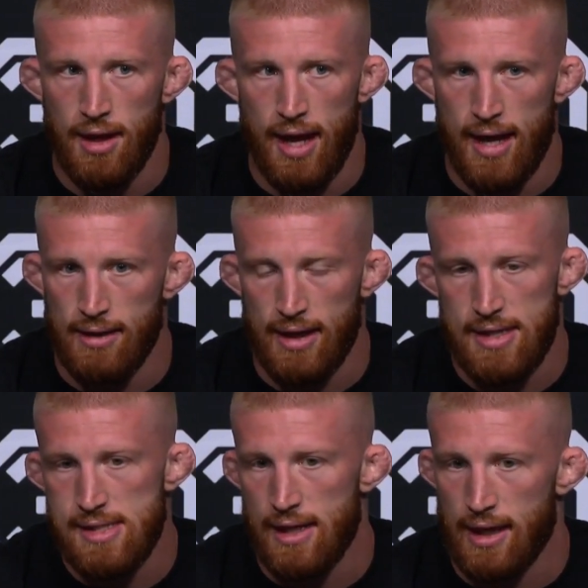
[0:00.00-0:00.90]
And like I
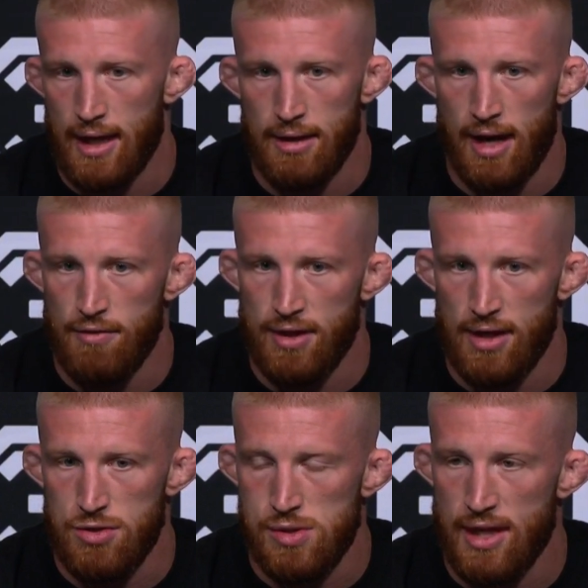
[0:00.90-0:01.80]
said, again, everything
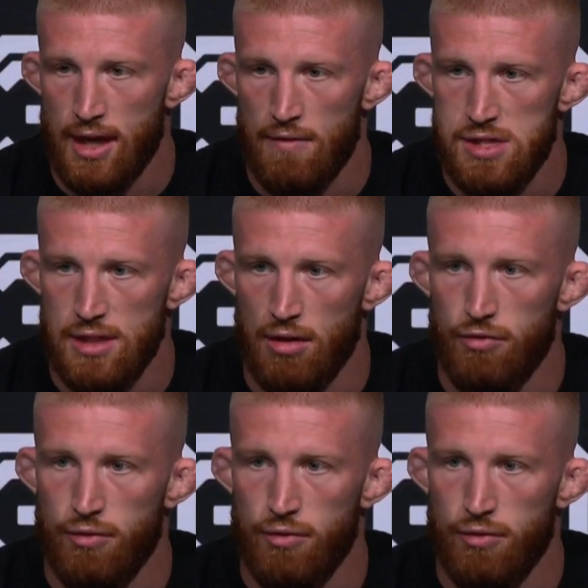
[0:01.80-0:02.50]
else will take care of itself.